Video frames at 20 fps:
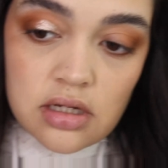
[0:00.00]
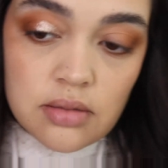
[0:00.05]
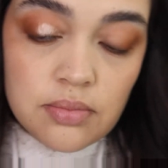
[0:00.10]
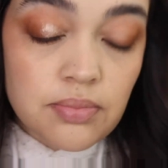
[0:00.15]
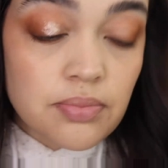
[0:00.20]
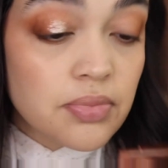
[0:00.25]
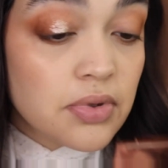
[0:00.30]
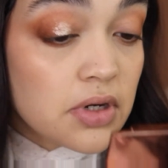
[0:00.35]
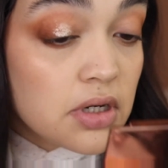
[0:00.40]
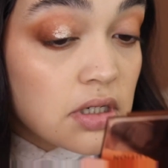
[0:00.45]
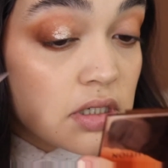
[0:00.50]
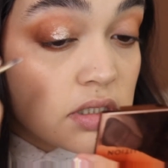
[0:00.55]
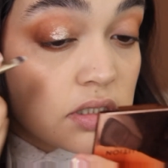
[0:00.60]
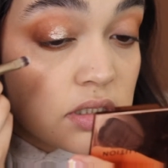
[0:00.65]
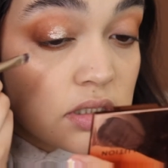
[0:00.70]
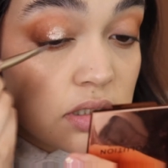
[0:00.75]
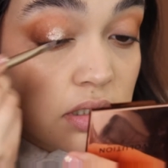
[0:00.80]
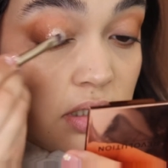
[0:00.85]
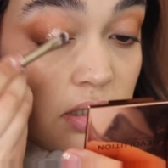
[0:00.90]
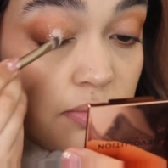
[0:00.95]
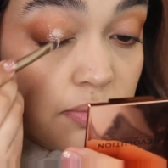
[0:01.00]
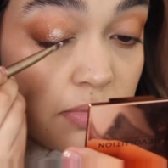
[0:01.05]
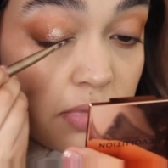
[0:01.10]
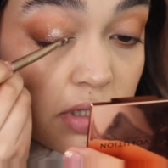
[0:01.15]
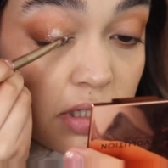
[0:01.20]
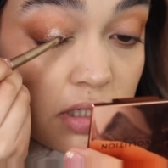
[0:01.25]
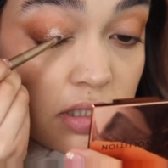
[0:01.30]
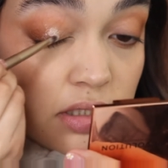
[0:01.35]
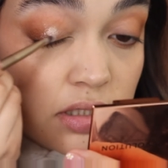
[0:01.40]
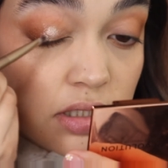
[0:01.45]
a brush and
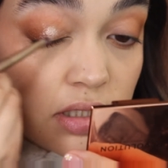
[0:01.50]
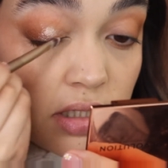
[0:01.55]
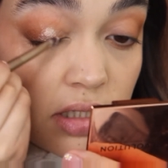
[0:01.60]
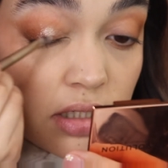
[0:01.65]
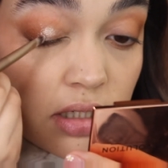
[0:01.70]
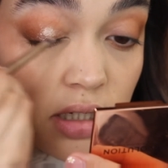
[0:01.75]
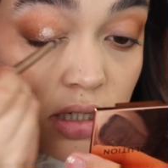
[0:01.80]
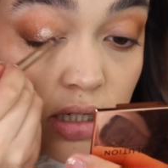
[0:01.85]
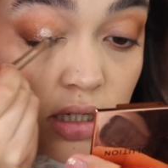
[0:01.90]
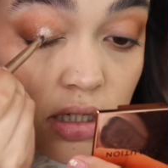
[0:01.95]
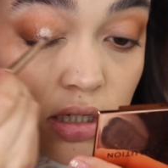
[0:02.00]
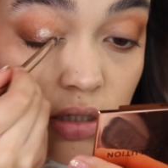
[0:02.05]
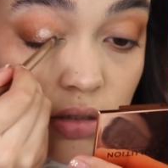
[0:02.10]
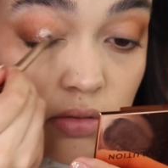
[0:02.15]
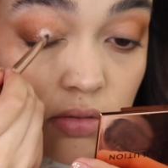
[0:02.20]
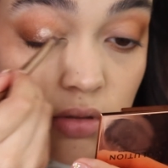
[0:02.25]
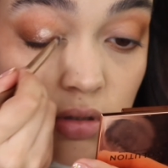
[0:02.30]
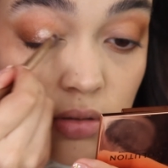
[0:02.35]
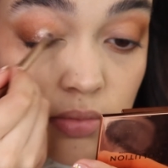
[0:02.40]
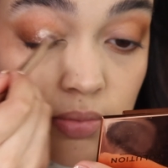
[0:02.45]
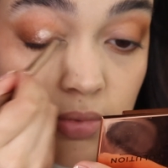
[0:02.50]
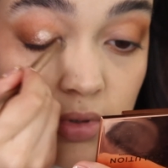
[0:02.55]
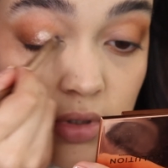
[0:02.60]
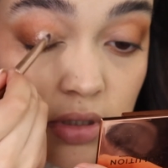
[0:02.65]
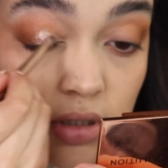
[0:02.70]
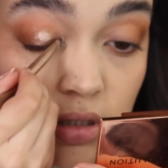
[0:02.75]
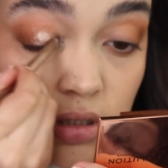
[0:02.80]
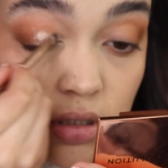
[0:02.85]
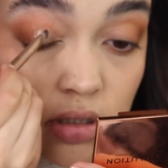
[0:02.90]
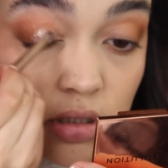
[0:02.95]
blend it out a bit,